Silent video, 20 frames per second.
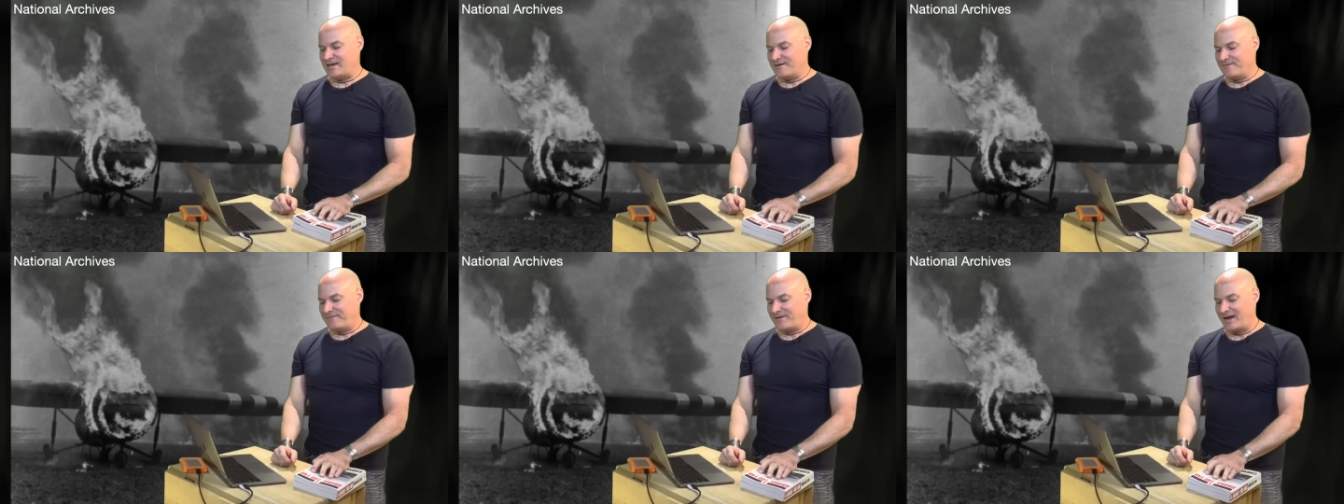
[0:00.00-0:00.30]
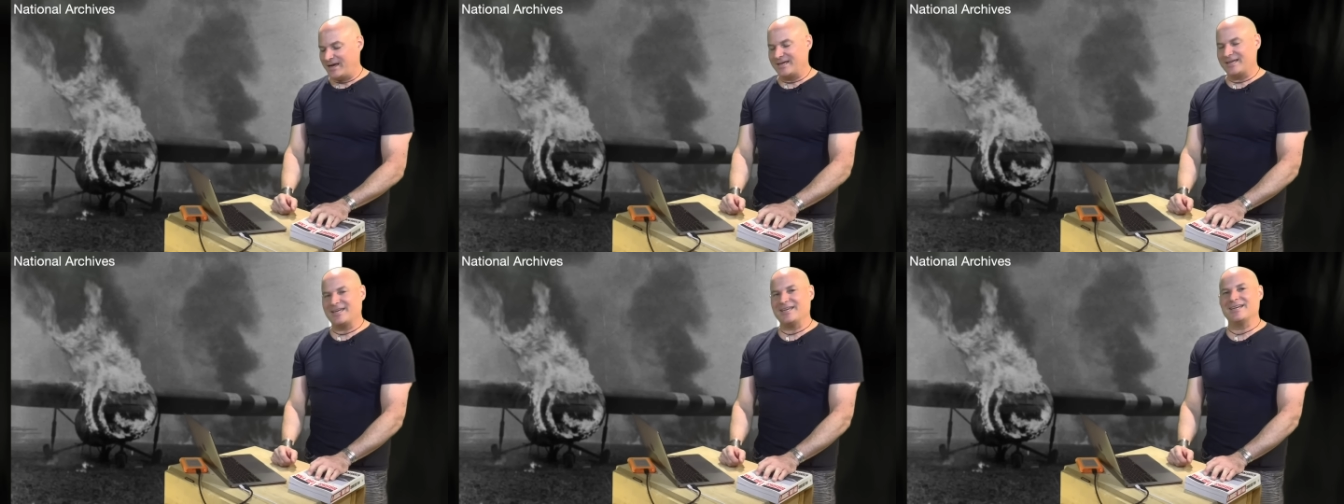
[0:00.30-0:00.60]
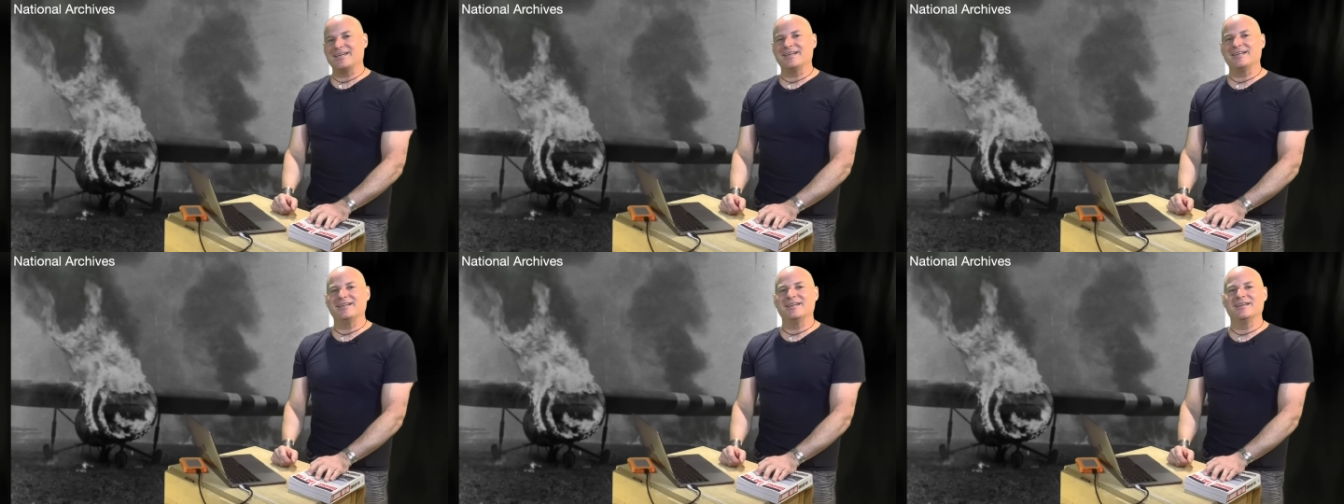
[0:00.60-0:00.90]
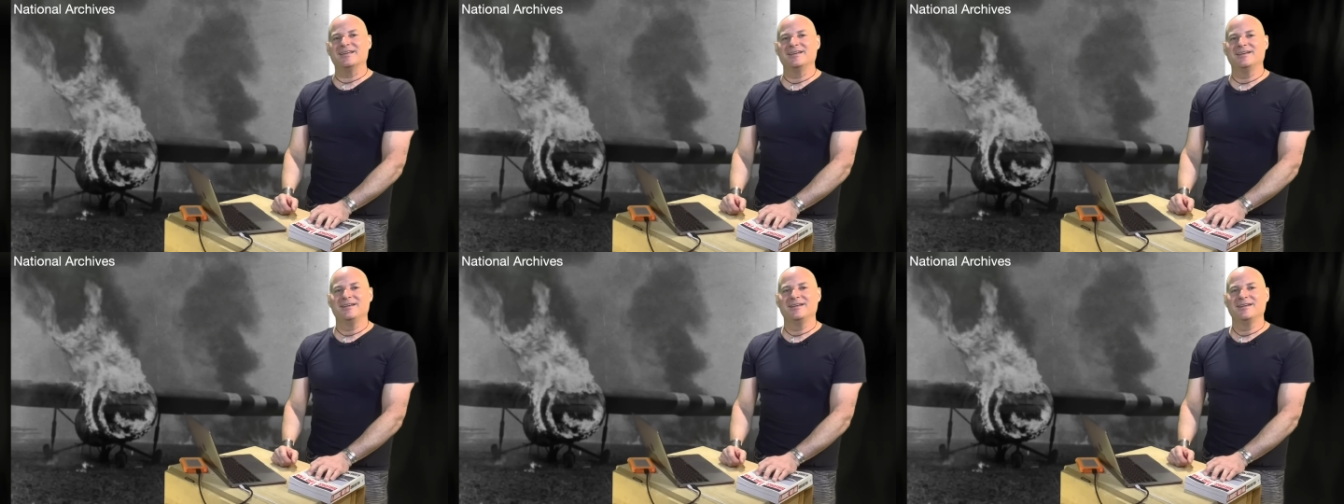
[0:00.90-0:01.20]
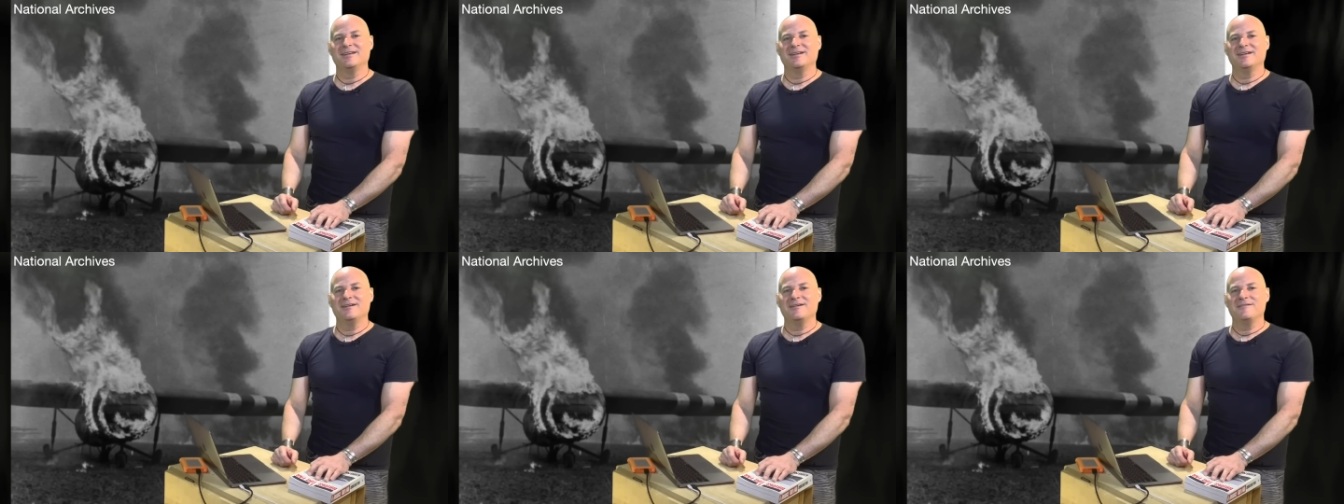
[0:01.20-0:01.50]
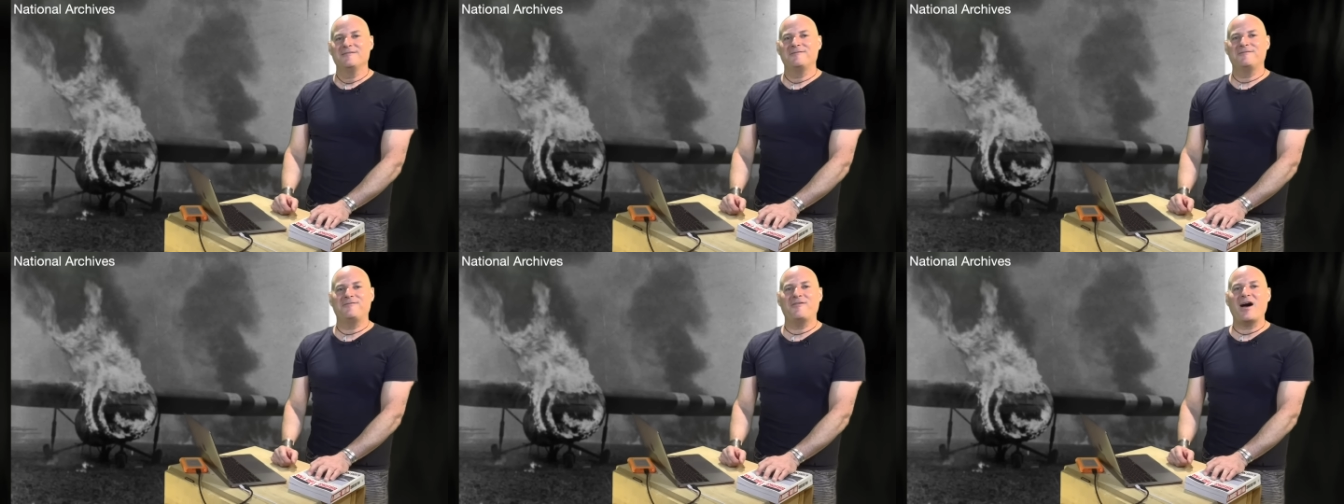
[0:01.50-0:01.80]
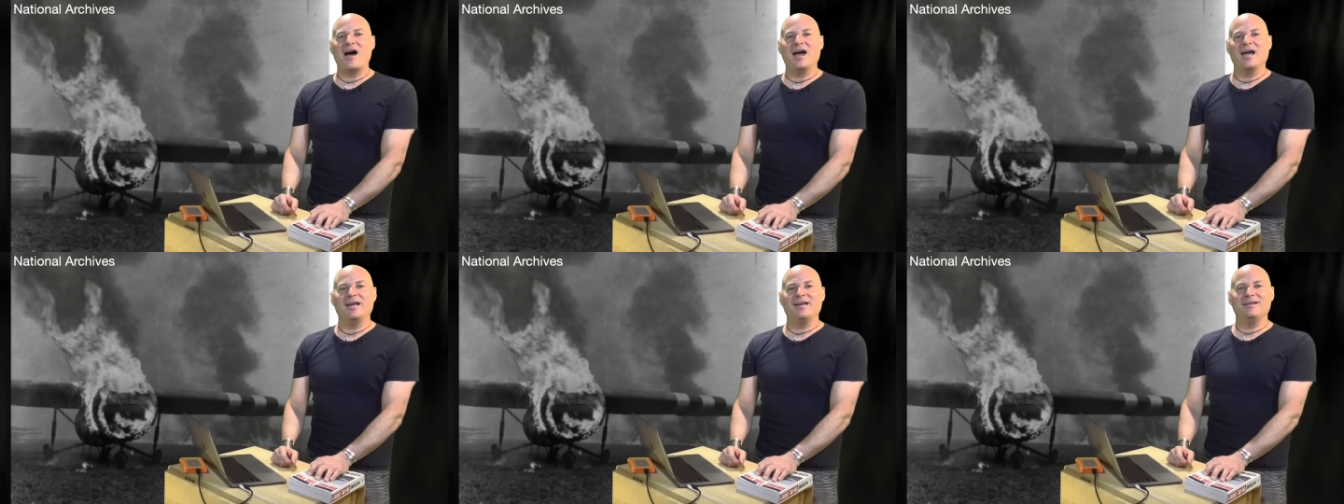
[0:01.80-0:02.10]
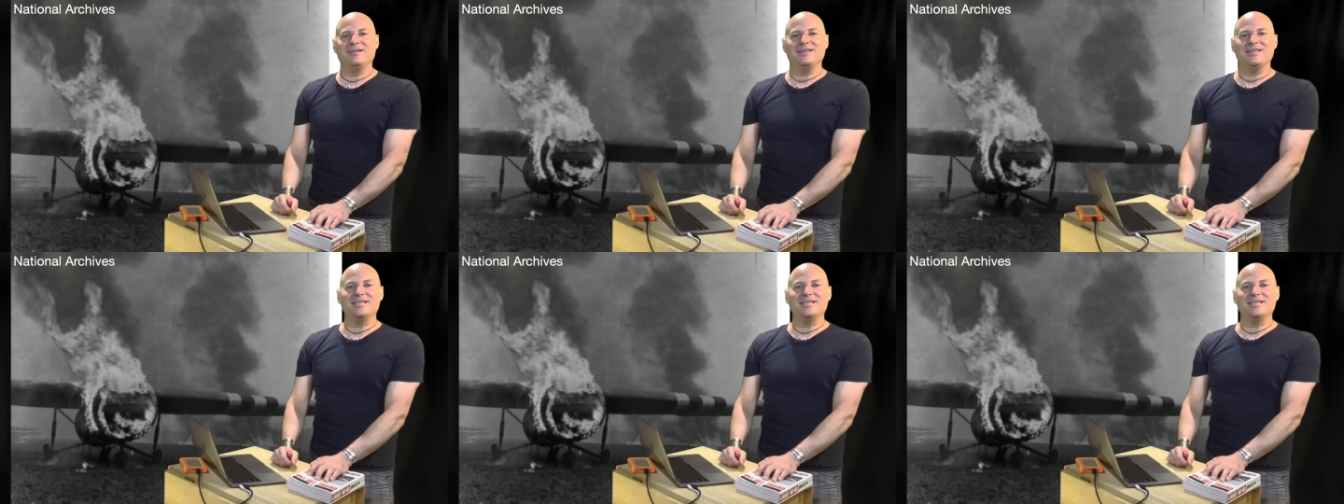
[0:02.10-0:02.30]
if I can find